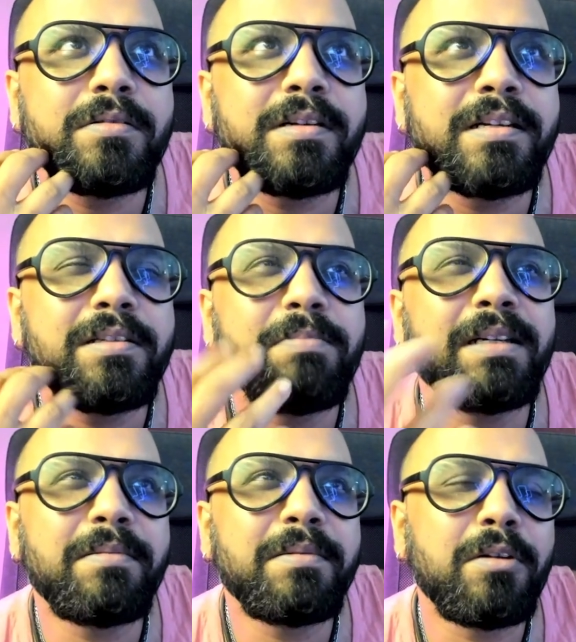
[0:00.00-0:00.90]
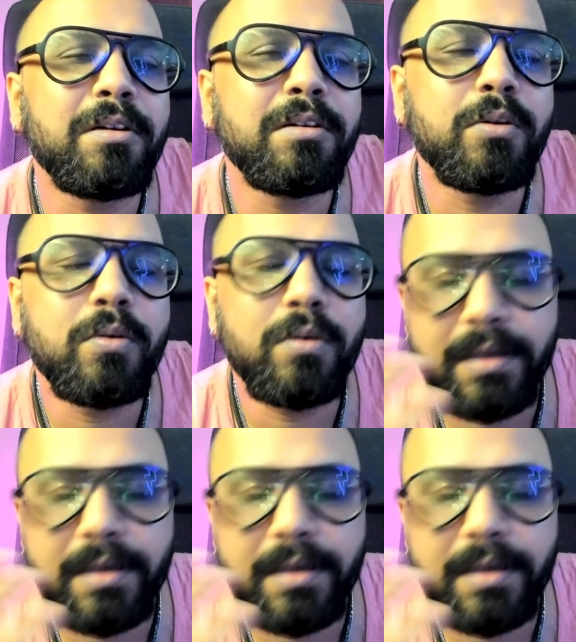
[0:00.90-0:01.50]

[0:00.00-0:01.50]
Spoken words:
And well, it was not the whole